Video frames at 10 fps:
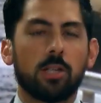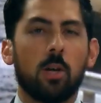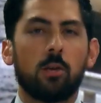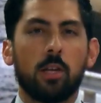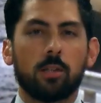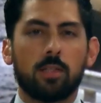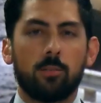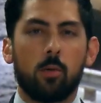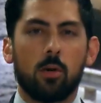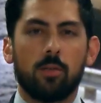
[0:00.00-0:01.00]
showed their
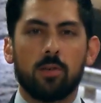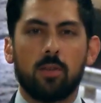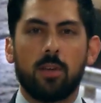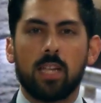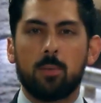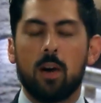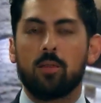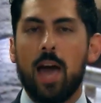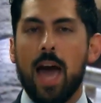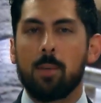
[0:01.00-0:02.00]
support for the victim
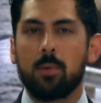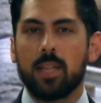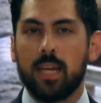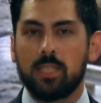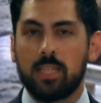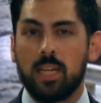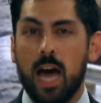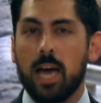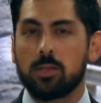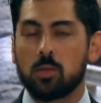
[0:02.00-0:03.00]
of Appalachian
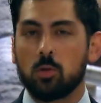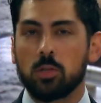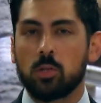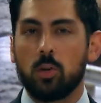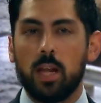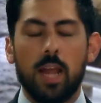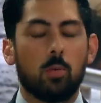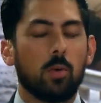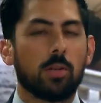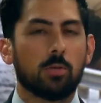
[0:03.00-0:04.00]
High School shooting
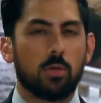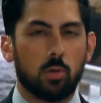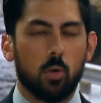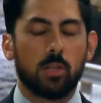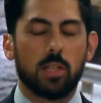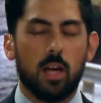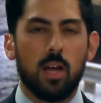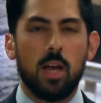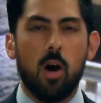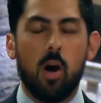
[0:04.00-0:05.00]
in Winder,
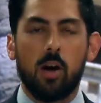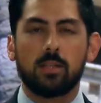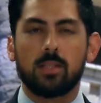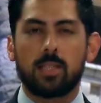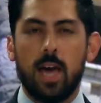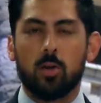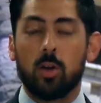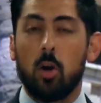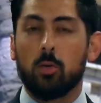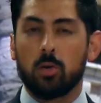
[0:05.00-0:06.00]
Georgia on
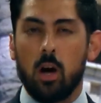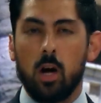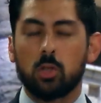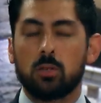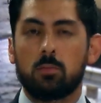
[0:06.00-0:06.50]
Saturday. Over 100